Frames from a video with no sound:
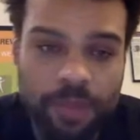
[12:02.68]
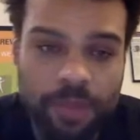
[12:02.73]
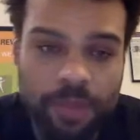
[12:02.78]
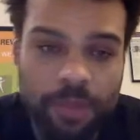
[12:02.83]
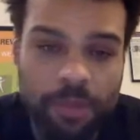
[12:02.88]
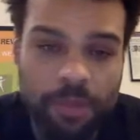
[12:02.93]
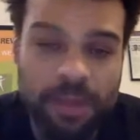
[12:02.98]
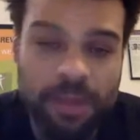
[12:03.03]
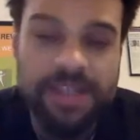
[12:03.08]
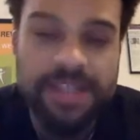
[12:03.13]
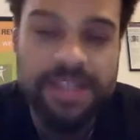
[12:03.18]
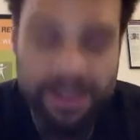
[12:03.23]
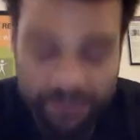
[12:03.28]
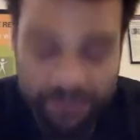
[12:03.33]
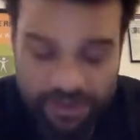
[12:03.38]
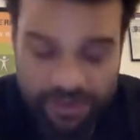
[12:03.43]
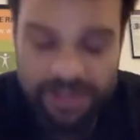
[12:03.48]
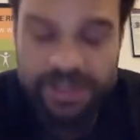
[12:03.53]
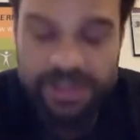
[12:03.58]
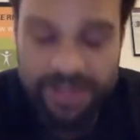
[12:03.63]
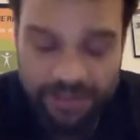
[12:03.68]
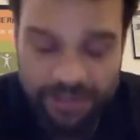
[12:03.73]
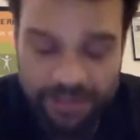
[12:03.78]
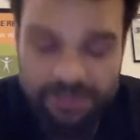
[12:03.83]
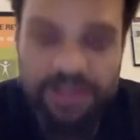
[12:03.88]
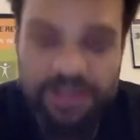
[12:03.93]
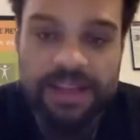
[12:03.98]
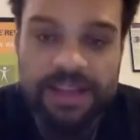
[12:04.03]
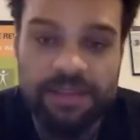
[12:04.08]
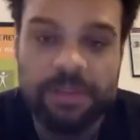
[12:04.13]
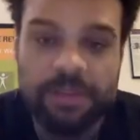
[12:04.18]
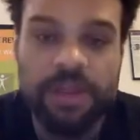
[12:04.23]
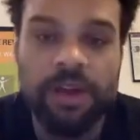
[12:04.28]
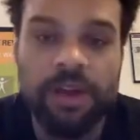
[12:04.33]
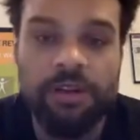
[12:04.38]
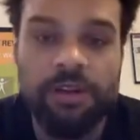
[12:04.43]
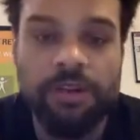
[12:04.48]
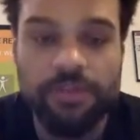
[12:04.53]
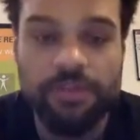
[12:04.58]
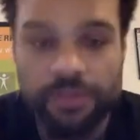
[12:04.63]
But definitely let me
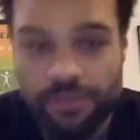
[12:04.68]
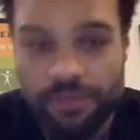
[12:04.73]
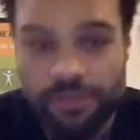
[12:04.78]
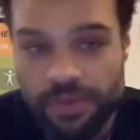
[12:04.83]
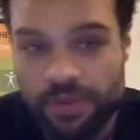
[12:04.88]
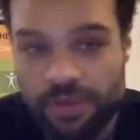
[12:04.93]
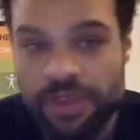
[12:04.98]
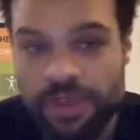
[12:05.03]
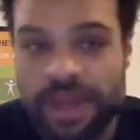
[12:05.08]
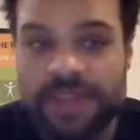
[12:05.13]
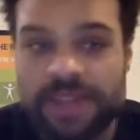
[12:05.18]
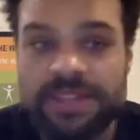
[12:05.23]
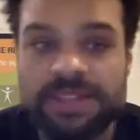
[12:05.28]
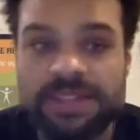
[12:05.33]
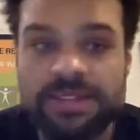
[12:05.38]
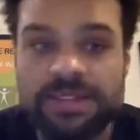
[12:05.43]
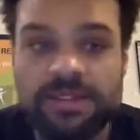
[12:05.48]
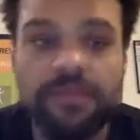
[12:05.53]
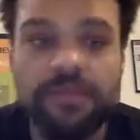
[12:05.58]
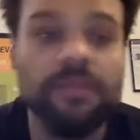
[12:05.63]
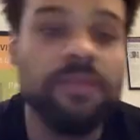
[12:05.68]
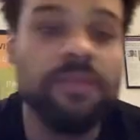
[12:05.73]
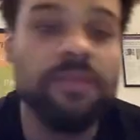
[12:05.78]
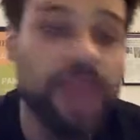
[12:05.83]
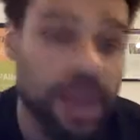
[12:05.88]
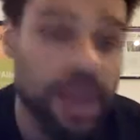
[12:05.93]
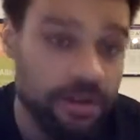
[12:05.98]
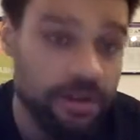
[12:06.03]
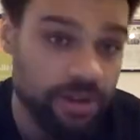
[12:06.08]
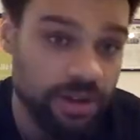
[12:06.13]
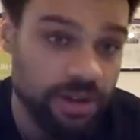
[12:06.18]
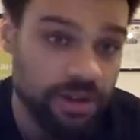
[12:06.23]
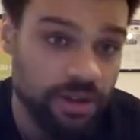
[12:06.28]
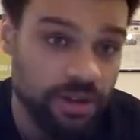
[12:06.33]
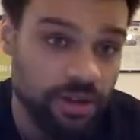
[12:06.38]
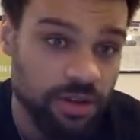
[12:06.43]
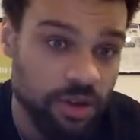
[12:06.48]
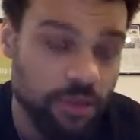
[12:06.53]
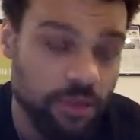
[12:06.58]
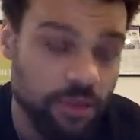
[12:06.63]
know if you feel that it's flaring
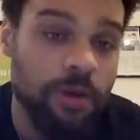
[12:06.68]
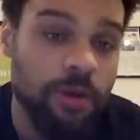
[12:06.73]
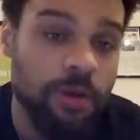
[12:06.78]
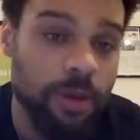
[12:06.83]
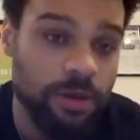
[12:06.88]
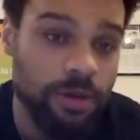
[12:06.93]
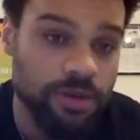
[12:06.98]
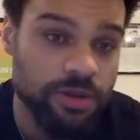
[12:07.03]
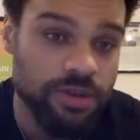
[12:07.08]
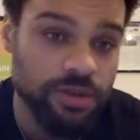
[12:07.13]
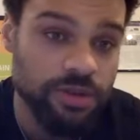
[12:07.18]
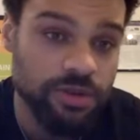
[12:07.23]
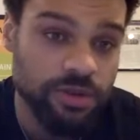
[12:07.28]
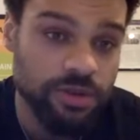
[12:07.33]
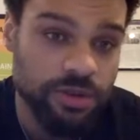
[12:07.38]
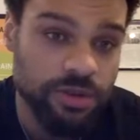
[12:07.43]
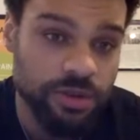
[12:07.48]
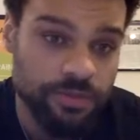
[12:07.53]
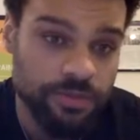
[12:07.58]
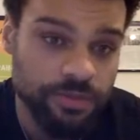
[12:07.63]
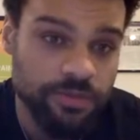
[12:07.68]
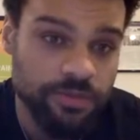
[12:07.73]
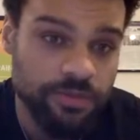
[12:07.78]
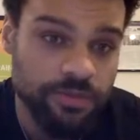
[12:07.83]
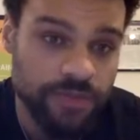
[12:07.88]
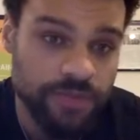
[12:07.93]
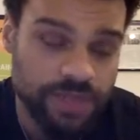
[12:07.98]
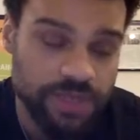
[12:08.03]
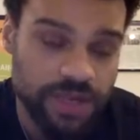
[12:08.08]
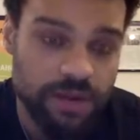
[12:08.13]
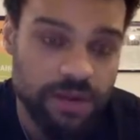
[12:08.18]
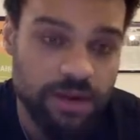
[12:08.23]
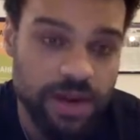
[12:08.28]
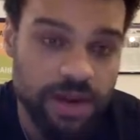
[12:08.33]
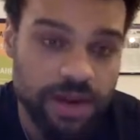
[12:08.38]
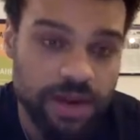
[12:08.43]
your elbow at all. Yeah. Is that all right?